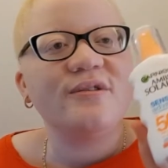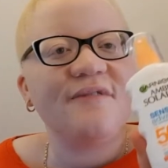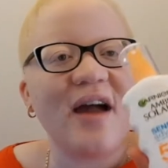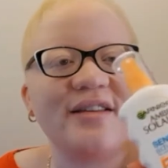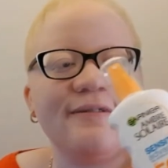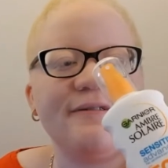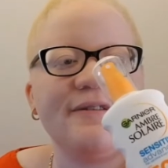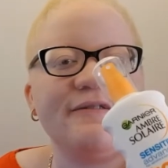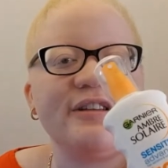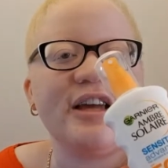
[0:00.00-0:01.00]
Factor
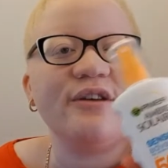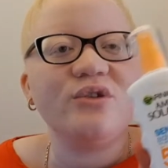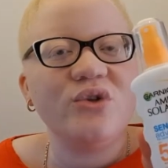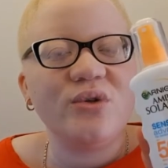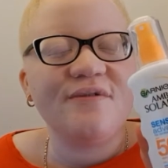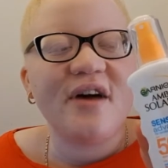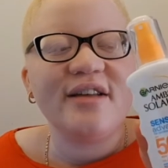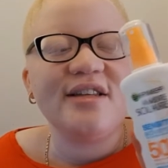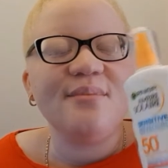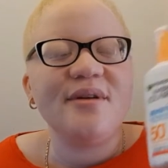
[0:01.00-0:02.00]
50. I used to use
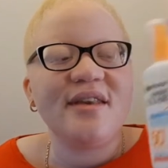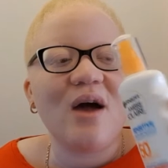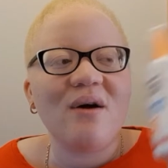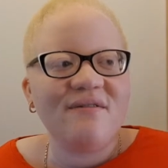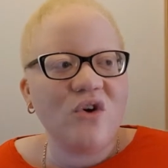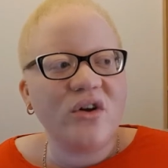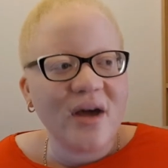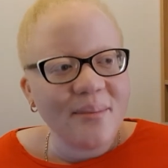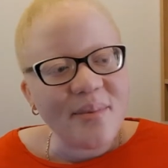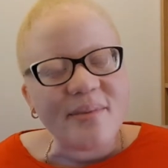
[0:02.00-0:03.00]
30, but now I've gone
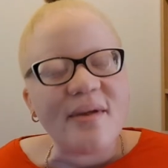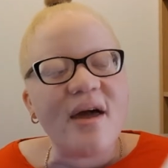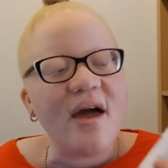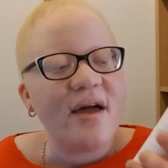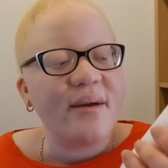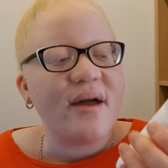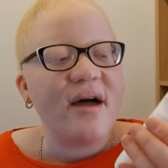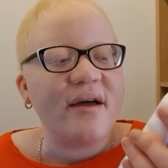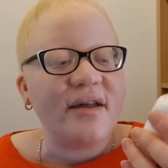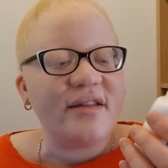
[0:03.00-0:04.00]
up.
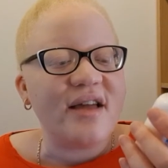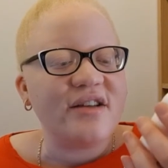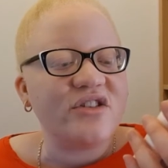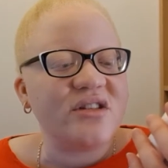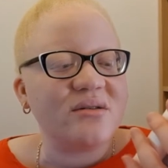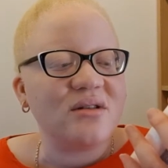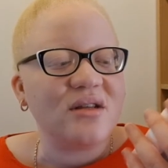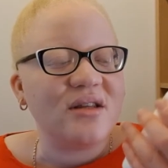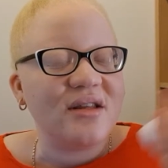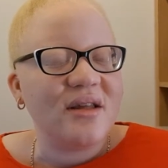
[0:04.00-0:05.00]

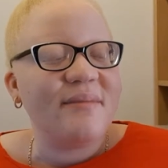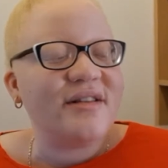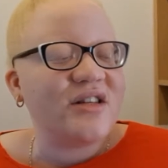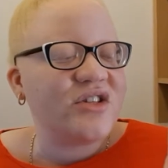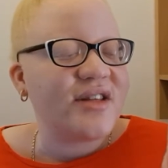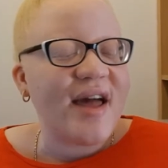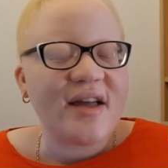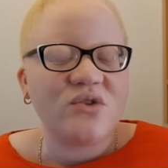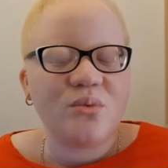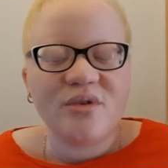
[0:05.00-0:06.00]
It means I just get
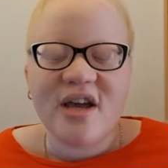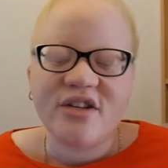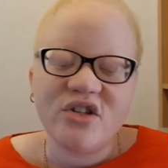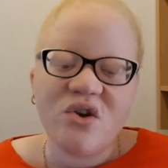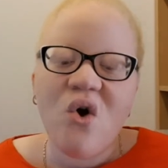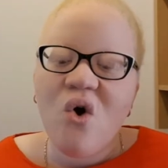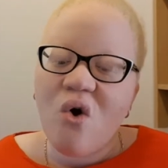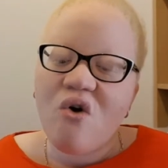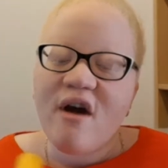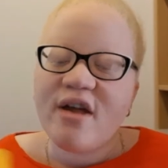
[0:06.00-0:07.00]
extra protection.
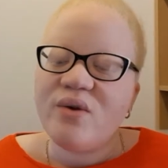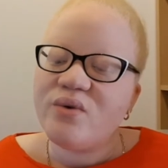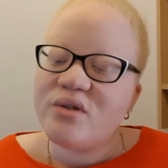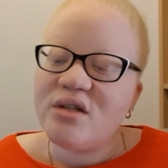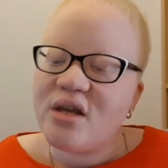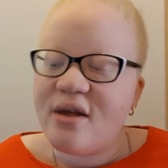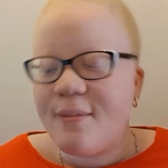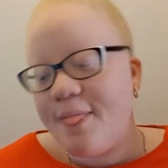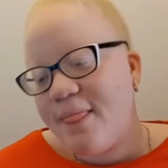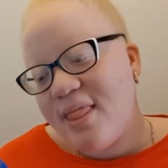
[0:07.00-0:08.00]
Or I use the
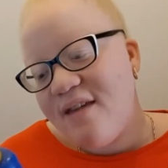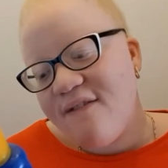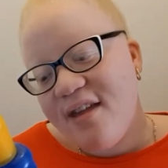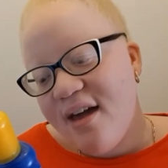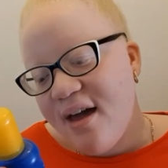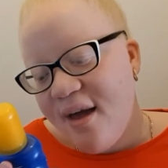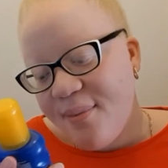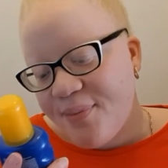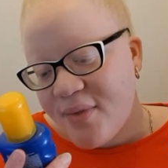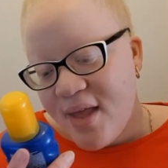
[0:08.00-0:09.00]
Nivea
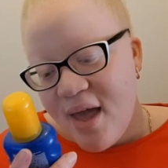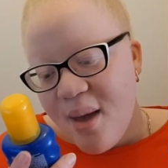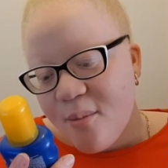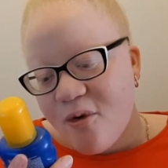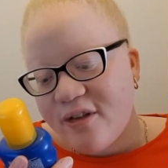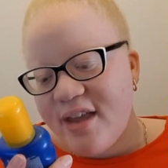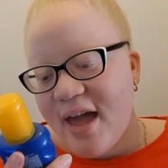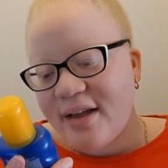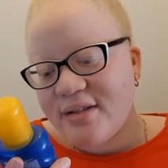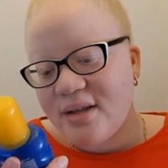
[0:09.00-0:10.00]

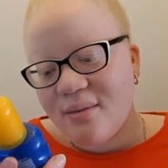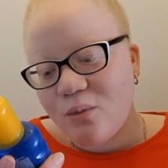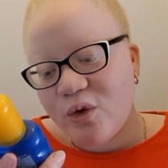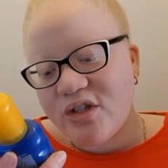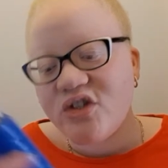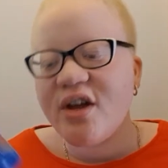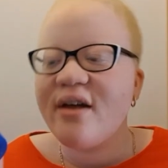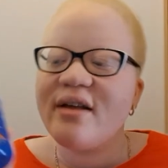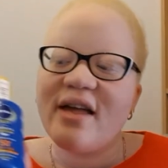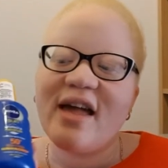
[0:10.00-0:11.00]
Protect and Moisture,
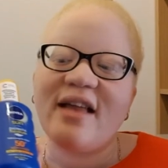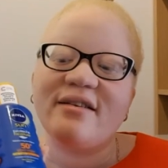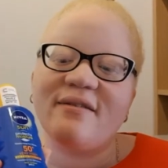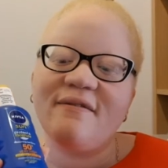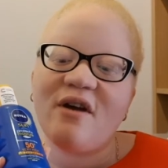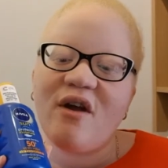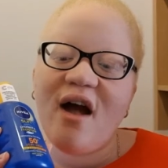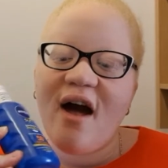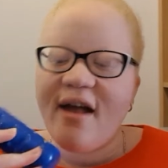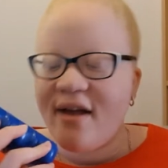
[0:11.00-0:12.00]
again very
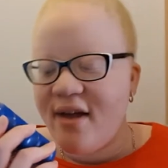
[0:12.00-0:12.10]
high,